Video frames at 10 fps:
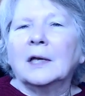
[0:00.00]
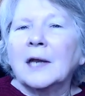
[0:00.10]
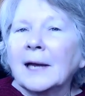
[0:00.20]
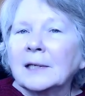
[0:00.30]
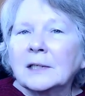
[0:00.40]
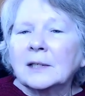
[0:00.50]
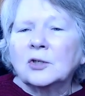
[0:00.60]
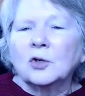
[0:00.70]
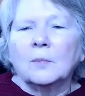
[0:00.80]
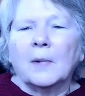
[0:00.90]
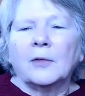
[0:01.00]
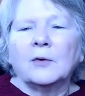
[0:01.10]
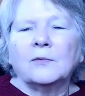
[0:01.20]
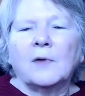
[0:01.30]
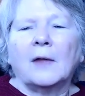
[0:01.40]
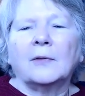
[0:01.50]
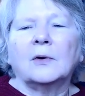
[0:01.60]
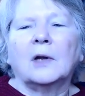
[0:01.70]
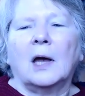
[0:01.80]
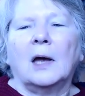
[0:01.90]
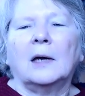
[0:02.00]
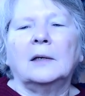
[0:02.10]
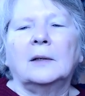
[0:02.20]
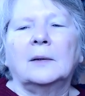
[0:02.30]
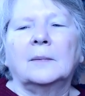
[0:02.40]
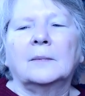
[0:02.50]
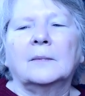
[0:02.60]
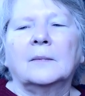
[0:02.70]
connected to Mother, Father, God,